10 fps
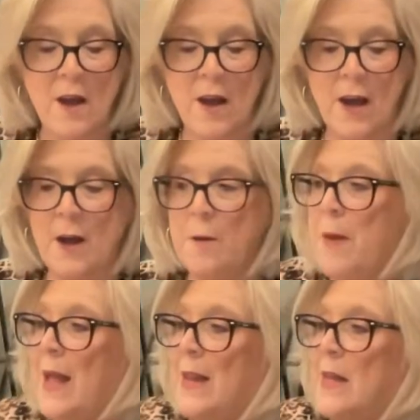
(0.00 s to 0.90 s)

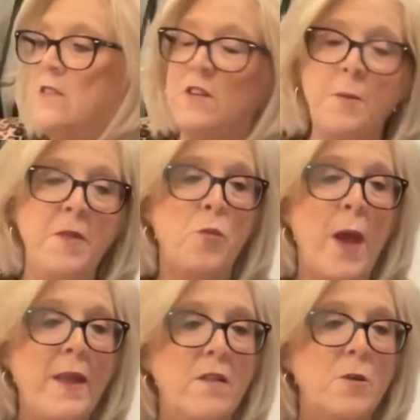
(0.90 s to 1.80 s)
And it's going to be the
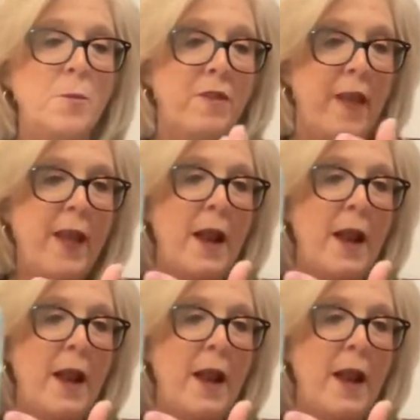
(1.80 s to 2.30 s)
regular plain